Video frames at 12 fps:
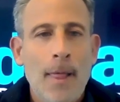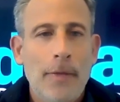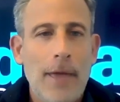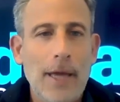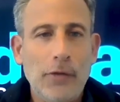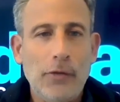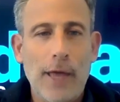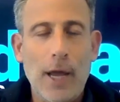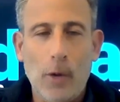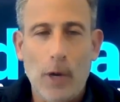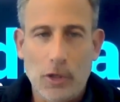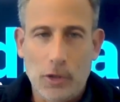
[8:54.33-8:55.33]
thanks for that
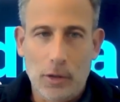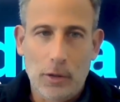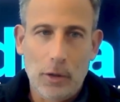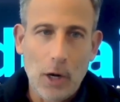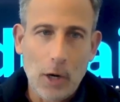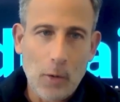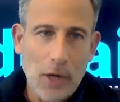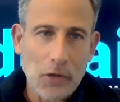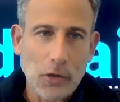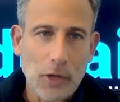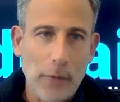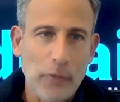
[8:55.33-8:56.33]
question. Third
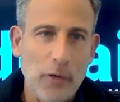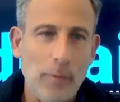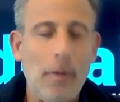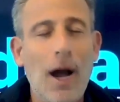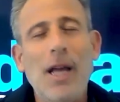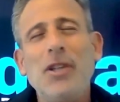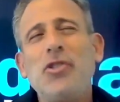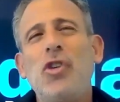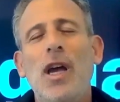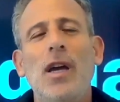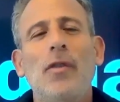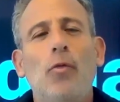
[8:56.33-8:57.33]
question comes from Miles
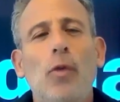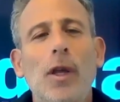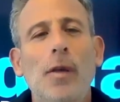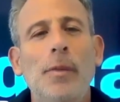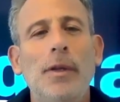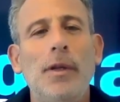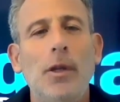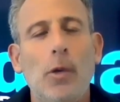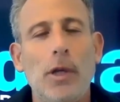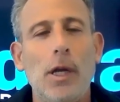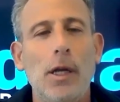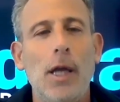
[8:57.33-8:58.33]
J of Wilmington,
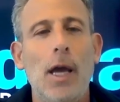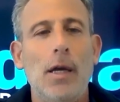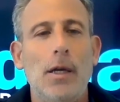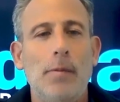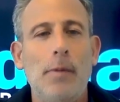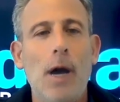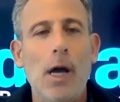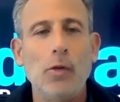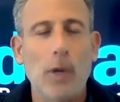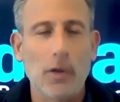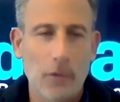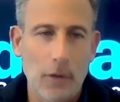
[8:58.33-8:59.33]
North Carolina. Miles
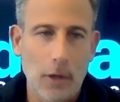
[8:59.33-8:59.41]
wants to